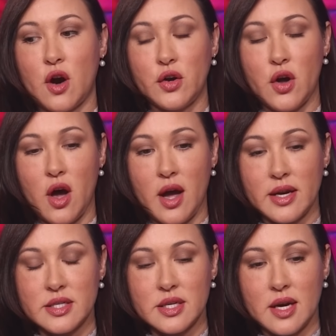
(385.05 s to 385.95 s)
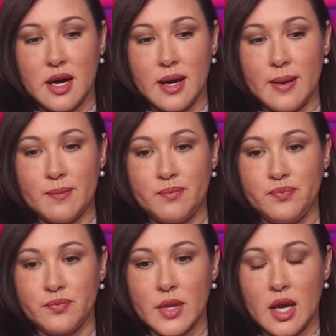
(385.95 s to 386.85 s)
are not, I
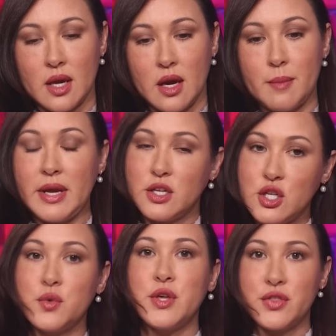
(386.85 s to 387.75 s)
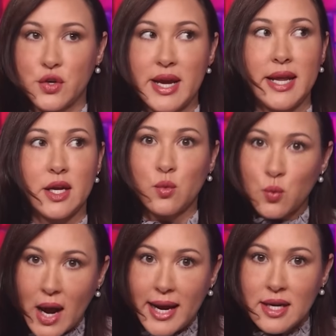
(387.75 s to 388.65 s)
mean, do you think they're getting it
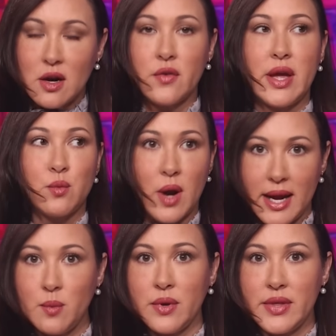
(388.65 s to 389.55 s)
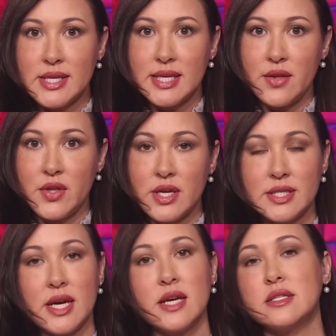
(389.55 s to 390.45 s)
right? Are they right when they say
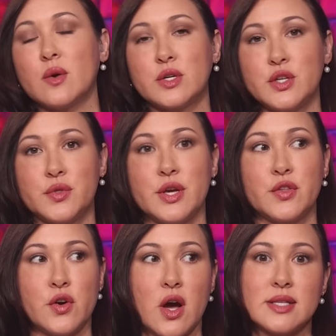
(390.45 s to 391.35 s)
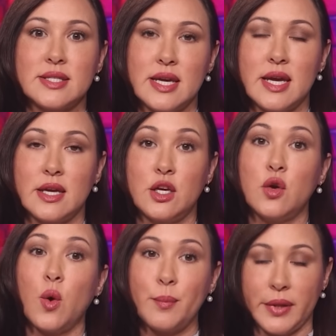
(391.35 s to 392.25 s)
these things? Or do you think they're not seeing
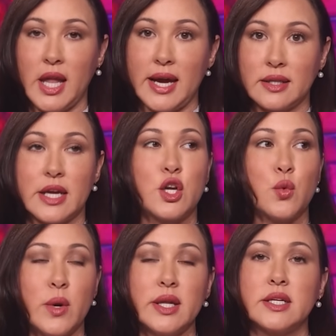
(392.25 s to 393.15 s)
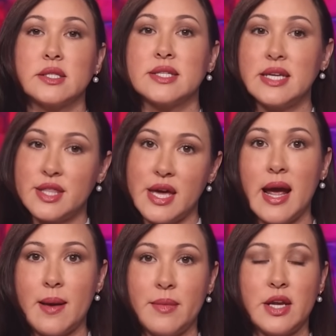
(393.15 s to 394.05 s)
your plight? Like, you're willing to see
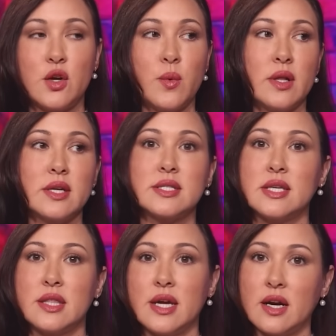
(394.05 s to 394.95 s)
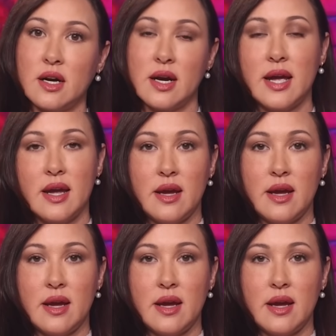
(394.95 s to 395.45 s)
them and you're willing to see the